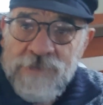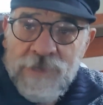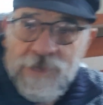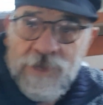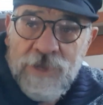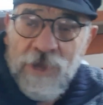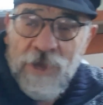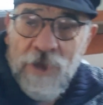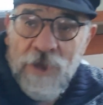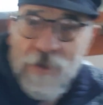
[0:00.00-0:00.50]
the
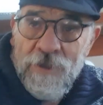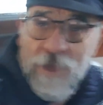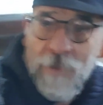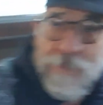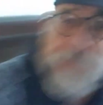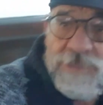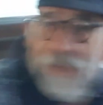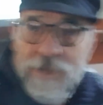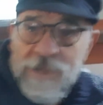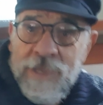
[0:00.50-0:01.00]
curtain up.
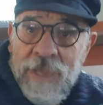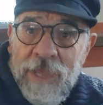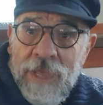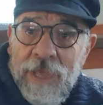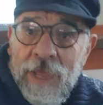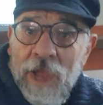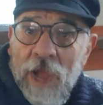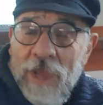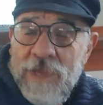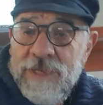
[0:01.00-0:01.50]

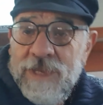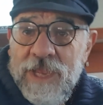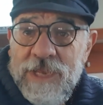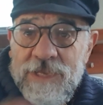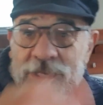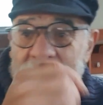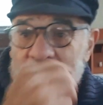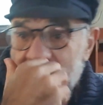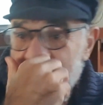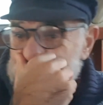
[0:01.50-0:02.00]
It
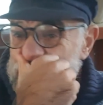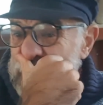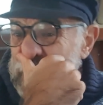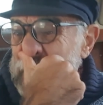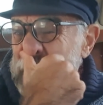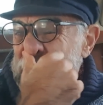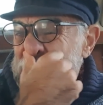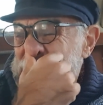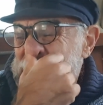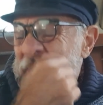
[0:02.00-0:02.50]

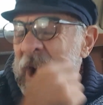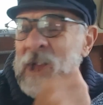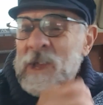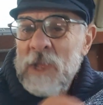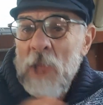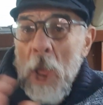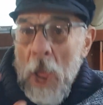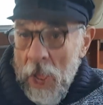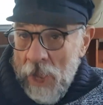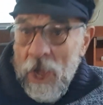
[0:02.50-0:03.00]
literally is a
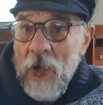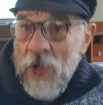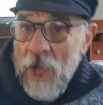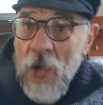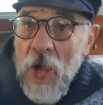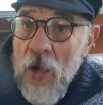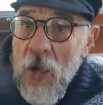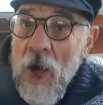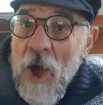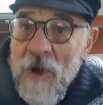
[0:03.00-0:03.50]

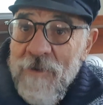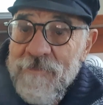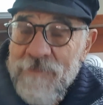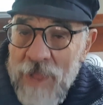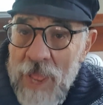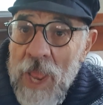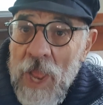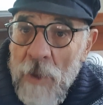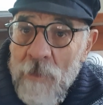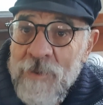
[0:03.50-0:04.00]

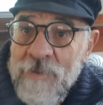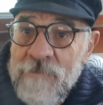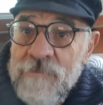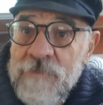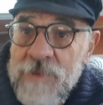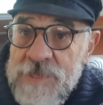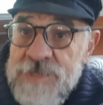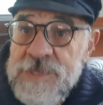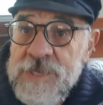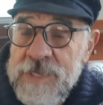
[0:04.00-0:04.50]
half-hour
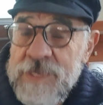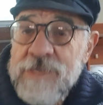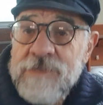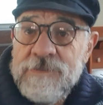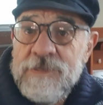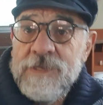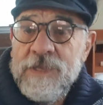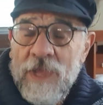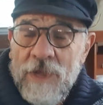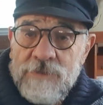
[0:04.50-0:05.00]
visit,
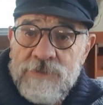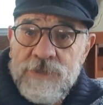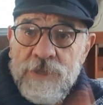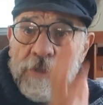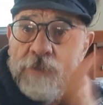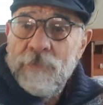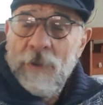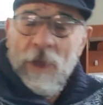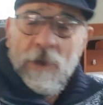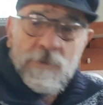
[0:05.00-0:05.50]
to
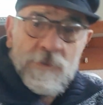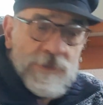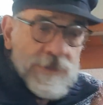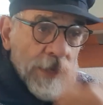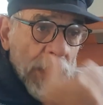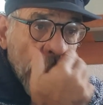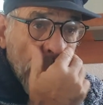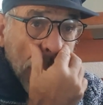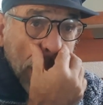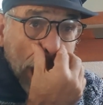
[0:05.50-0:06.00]
the boat,
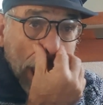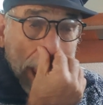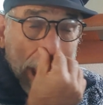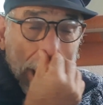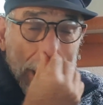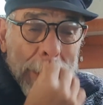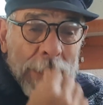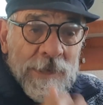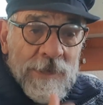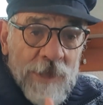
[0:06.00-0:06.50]

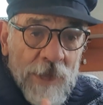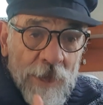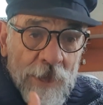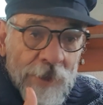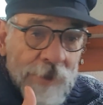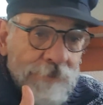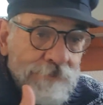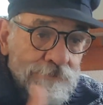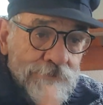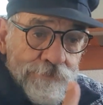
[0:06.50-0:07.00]
and
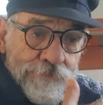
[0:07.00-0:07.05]
to